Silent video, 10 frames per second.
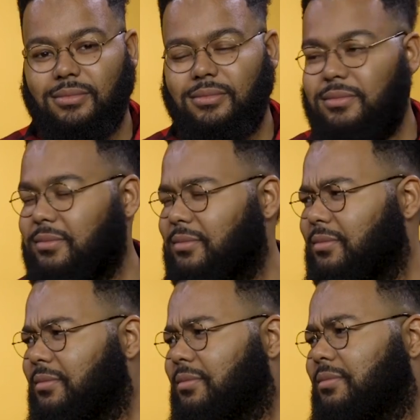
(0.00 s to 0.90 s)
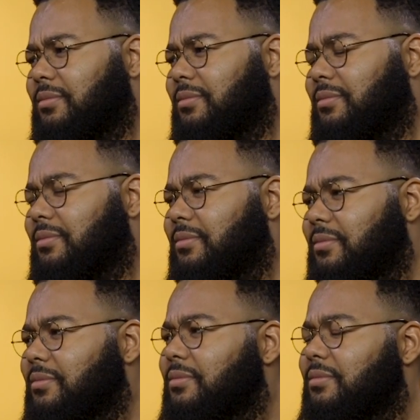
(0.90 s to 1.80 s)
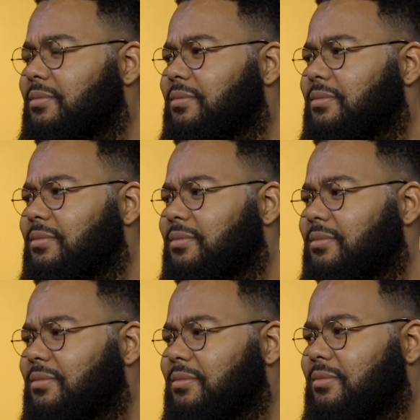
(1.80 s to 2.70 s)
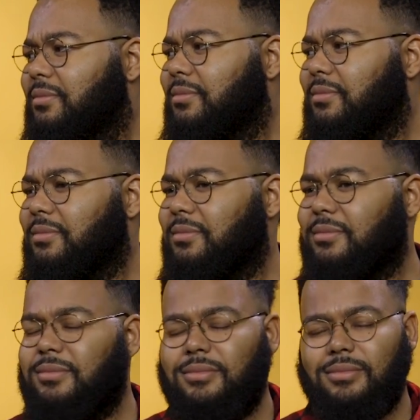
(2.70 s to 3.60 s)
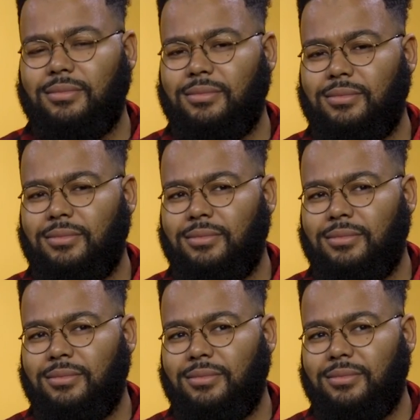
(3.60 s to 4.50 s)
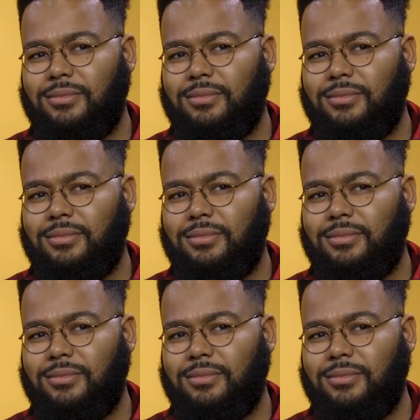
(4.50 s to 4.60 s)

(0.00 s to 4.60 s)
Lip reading: (silent)